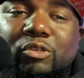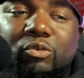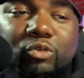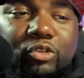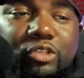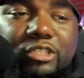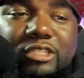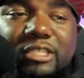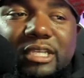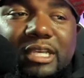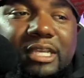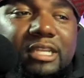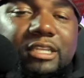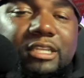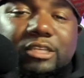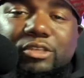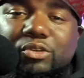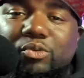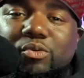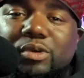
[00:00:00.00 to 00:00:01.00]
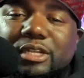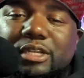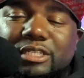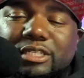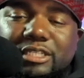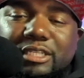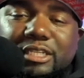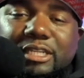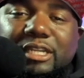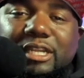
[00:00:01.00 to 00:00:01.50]
You seen it. You
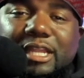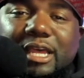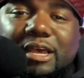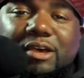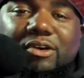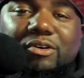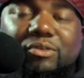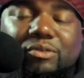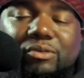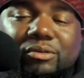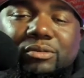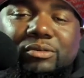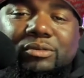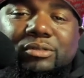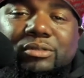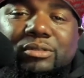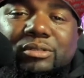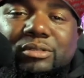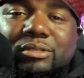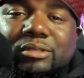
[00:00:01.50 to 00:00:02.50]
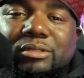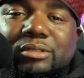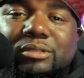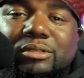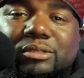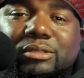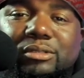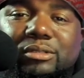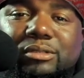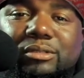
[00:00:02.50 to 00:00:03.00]
witnessing it now.
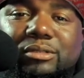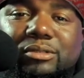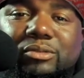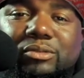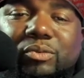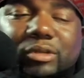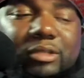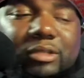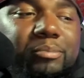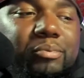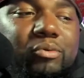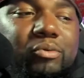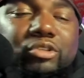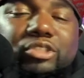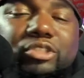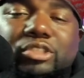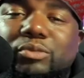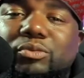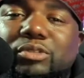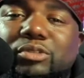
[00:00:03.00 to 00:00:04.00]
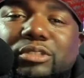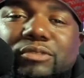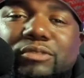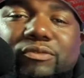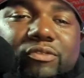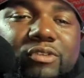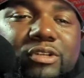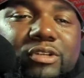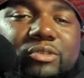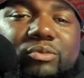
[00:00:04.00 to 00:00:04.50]
Whether Porcha was
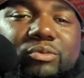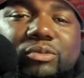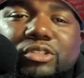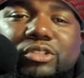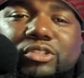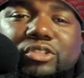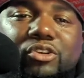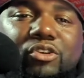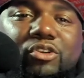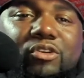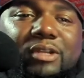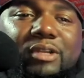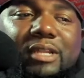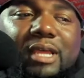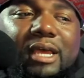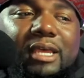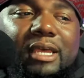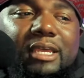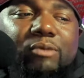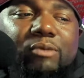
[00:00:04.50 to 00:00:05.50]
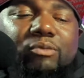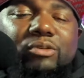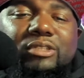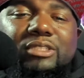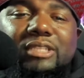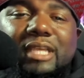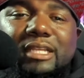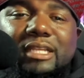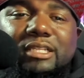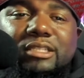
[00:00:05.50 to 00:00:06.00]
friends with this girl or not, it
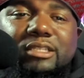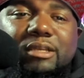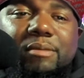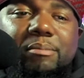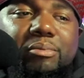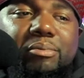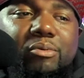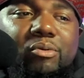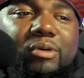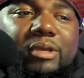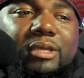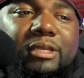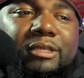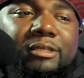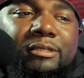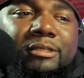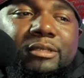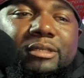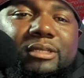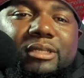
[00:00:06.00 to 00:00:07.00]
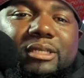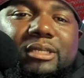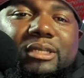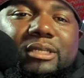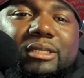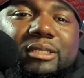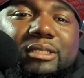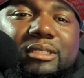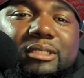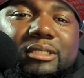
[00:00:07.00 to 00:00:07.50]
was at some point
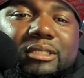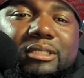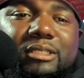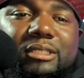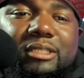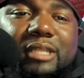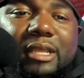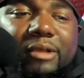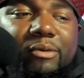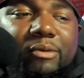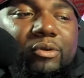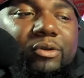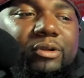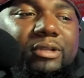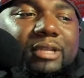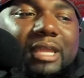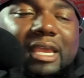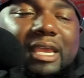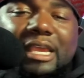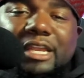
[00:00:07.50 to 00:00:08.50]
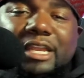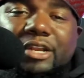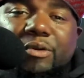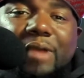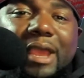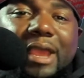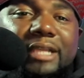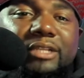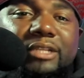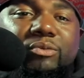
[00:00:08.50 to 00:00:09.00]
they
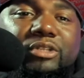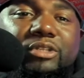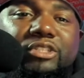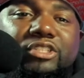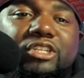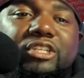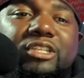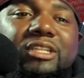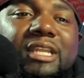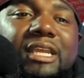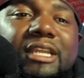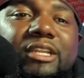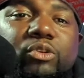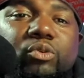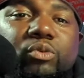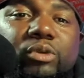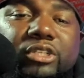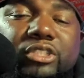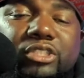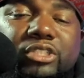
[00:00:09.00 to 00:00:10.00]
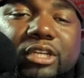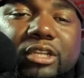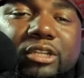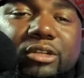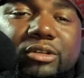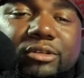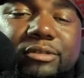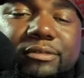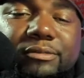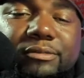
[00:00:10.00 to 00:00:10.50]
interacted with each other. They knew each other.